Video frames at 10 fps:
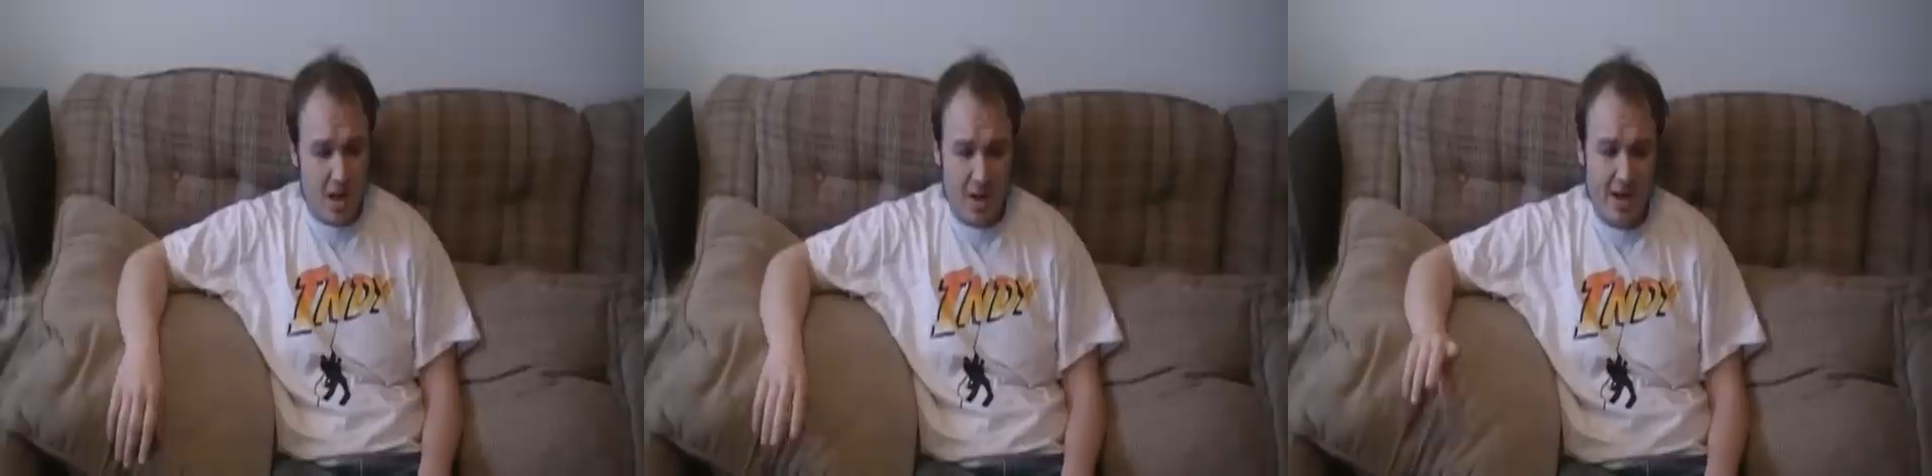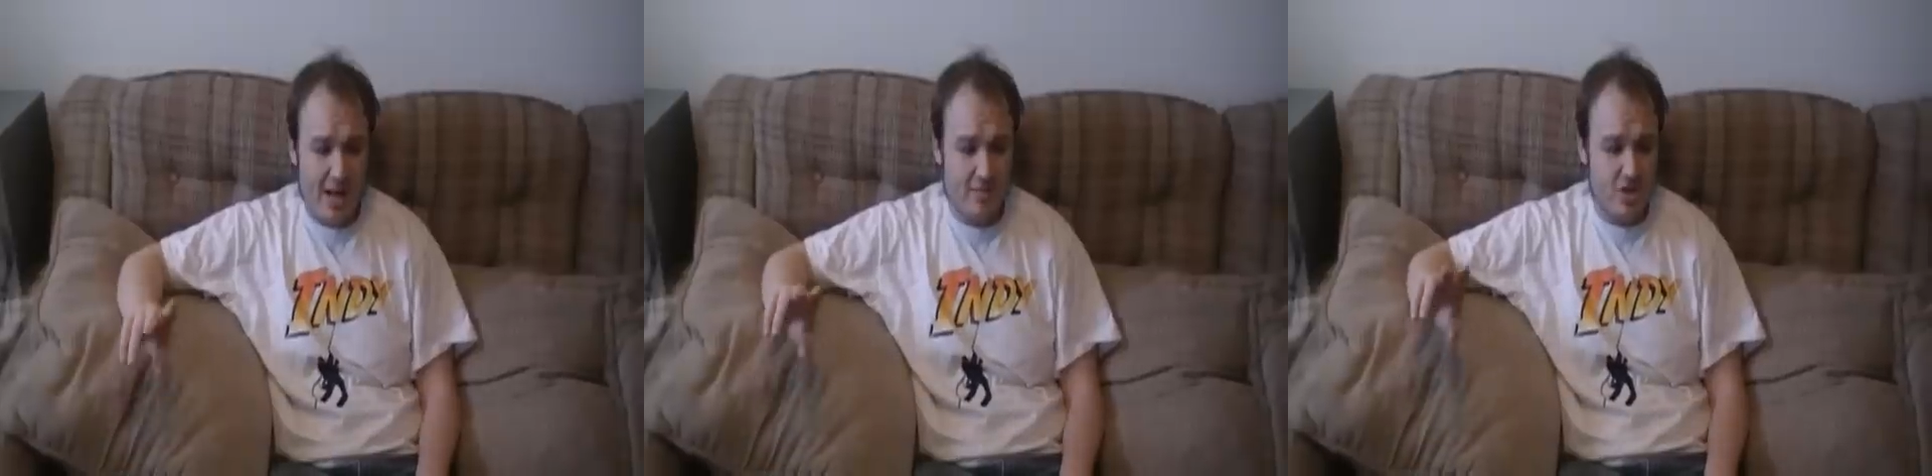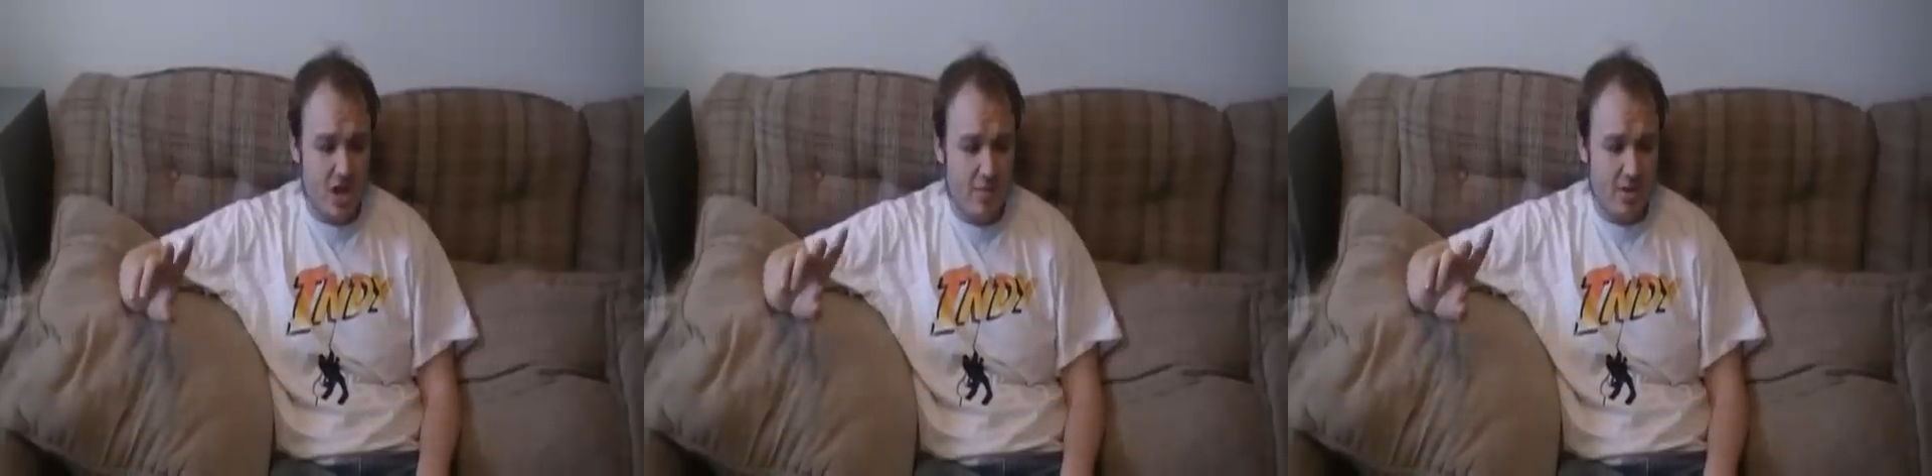Uh, I didn't have a
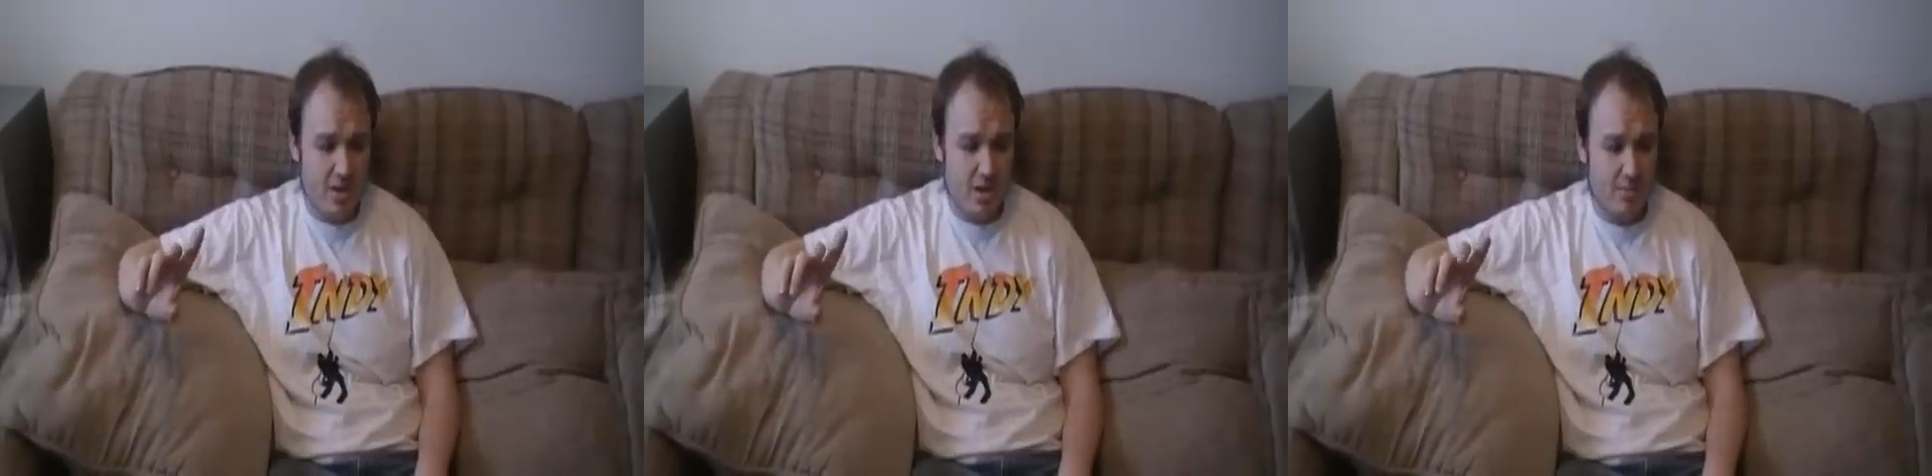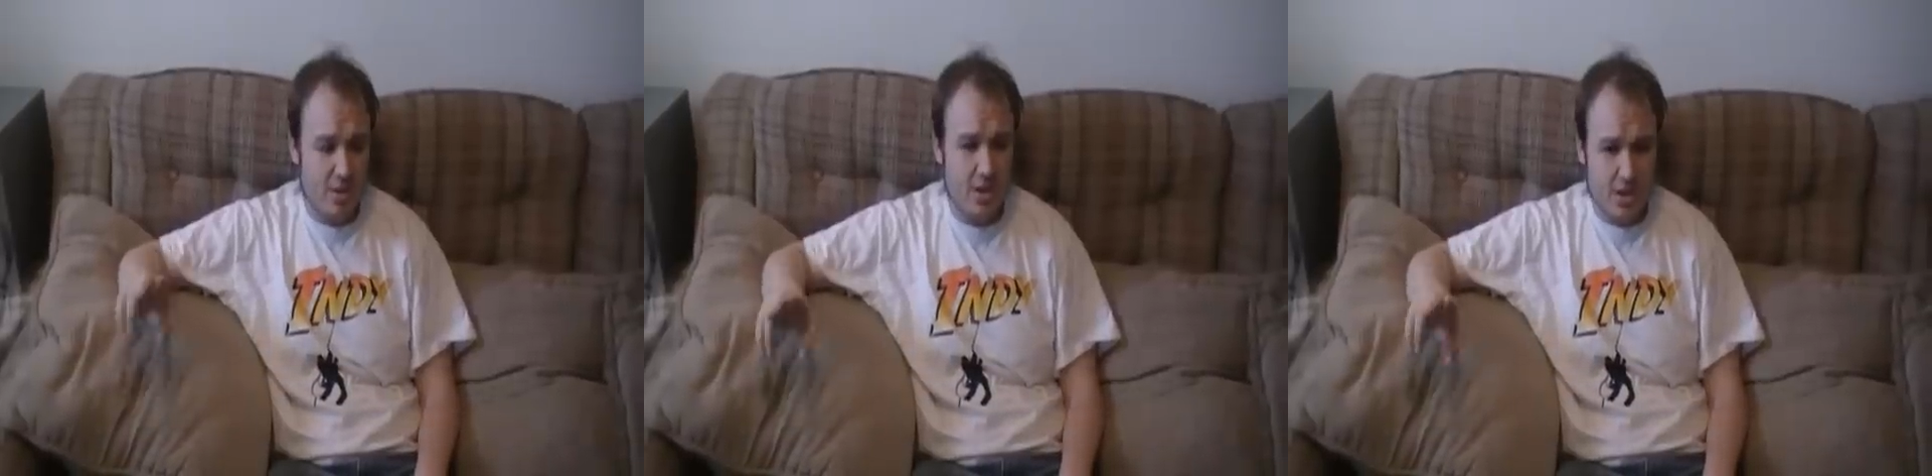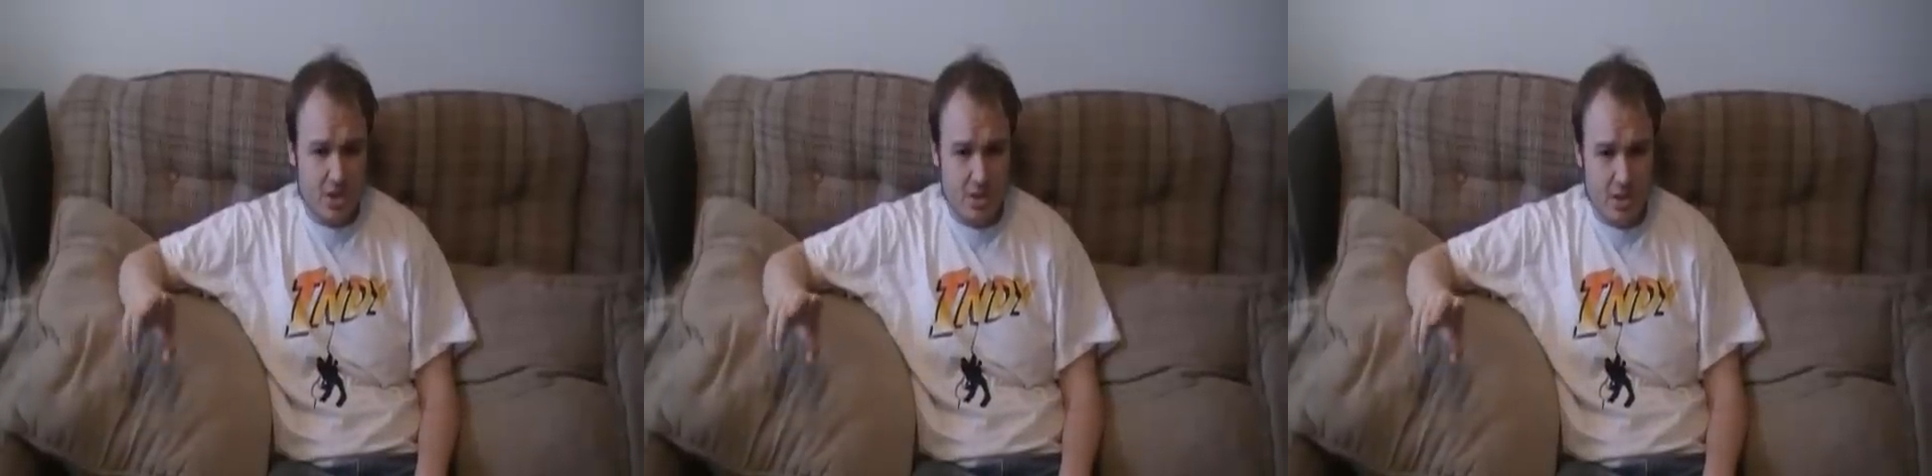job with the Bush